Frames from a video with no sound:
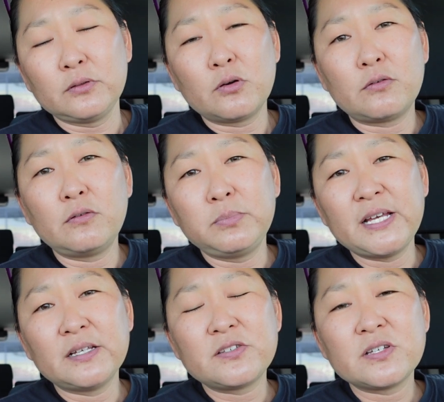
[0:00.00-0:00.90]
local
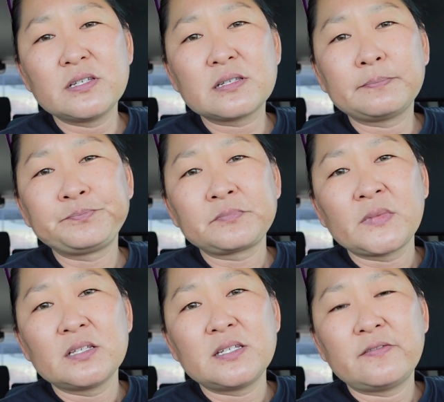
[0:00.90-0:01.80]
plate lunches.
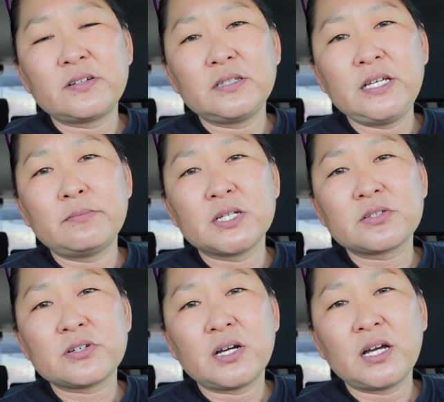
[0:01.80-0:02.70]
Definitely a
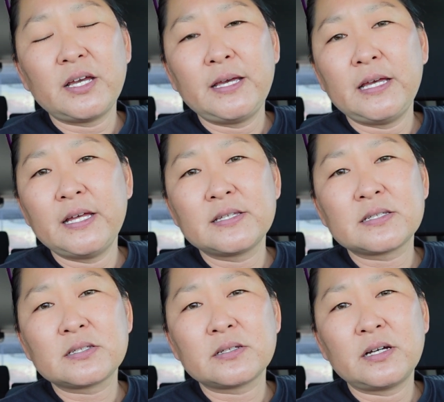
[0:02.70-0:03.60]
must try.
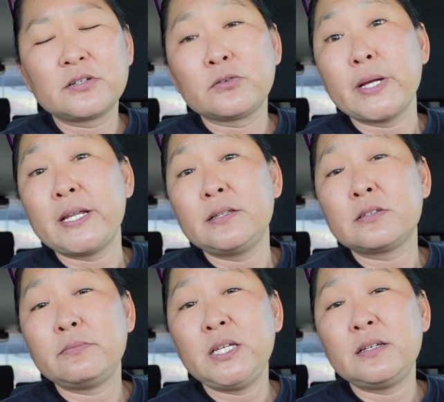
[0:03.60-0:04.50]
It's underrated
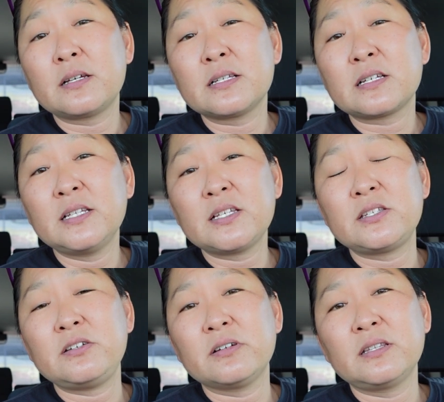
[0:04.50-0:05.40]
to me, because
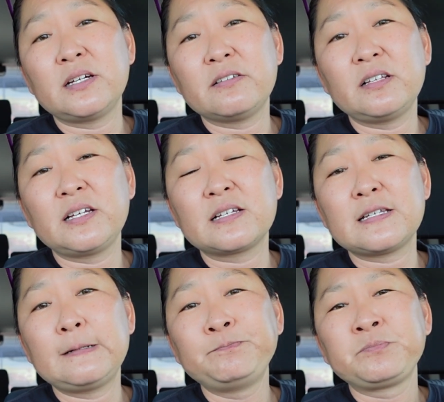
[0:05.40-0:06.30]
unless you're in the area, like I
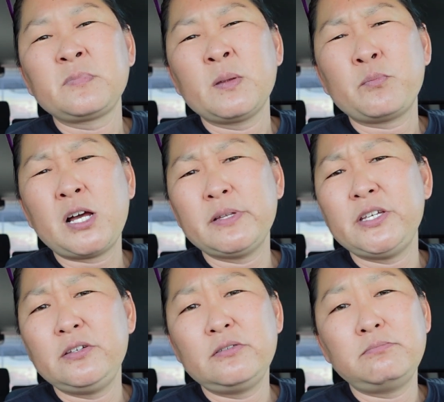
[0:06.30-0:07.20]
said,
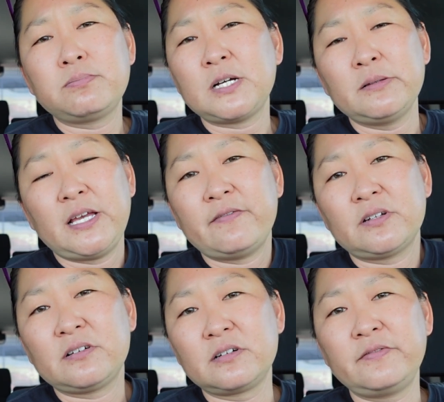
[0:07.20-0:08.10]
you probably
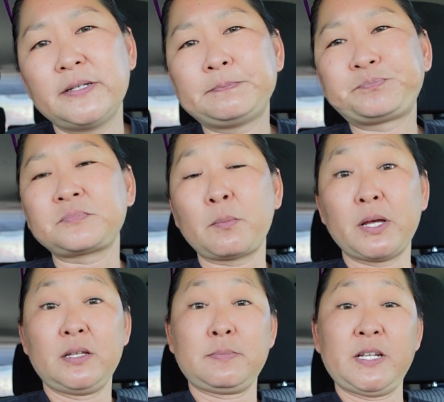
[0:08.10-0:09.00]
haven't heard of it.
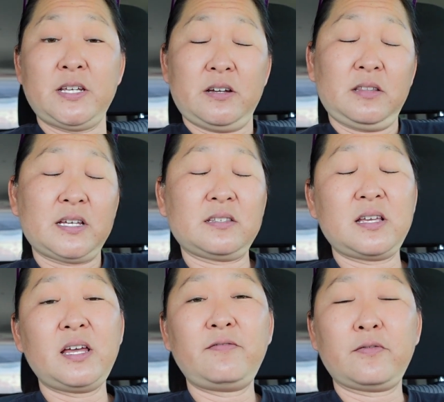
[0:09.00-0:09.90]
But it's been here, like I
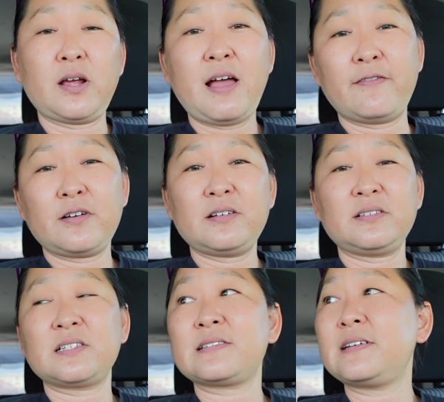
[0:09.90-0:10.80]
said, forever,
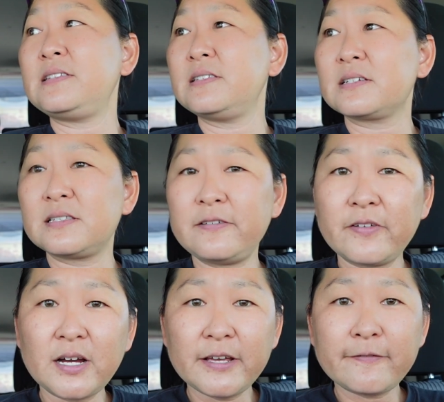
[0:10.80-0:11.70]
since
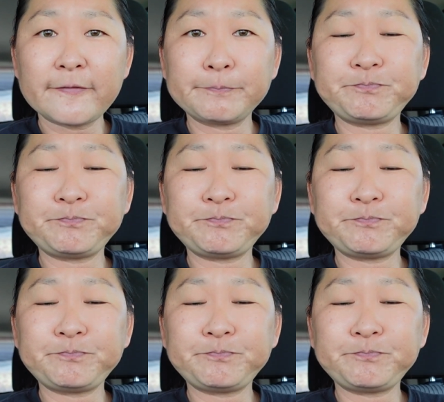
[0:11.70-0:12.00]
1965.